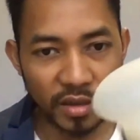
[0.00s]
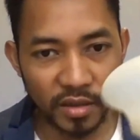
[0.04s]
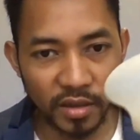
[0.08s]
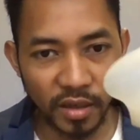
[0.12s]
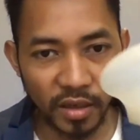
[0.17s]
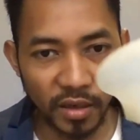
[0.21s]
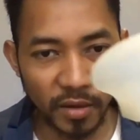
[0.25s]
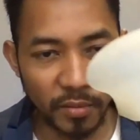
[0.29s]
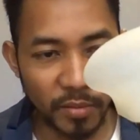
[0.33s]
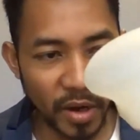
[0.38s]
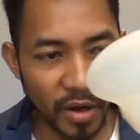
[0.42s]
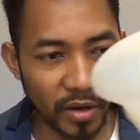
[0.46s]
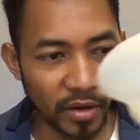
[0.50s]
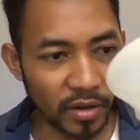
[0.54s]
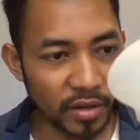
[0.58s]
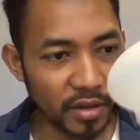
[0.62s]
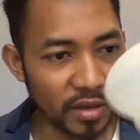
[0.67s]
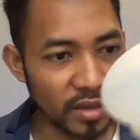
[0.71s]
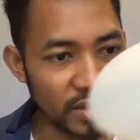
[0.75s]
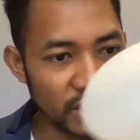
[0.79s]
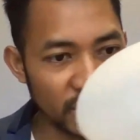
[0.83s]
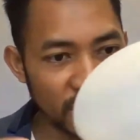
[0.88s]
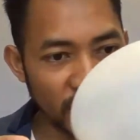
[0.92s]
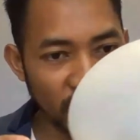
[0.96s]
think about it,
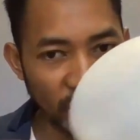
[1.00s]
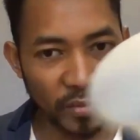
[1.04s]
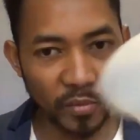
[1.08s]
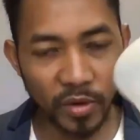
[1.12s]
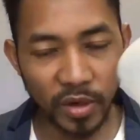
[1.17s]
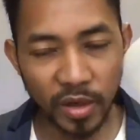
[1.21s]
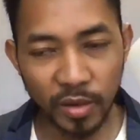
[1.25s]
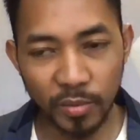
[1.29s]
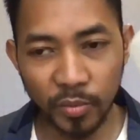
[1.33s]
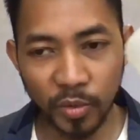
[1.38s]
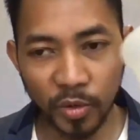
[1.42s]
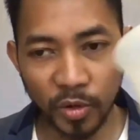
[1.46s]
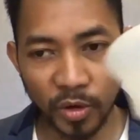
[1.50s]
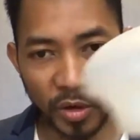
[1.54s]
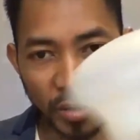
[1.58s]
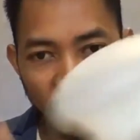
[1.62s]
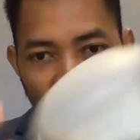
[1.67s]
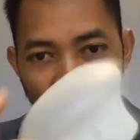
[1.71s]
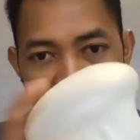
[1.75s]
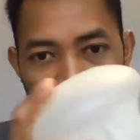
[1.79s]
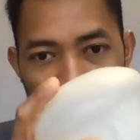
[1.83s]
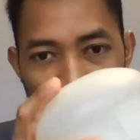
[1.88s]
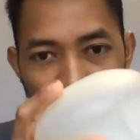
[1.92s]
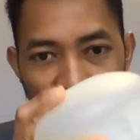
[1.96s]
it's like really
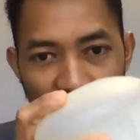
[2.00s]
portable.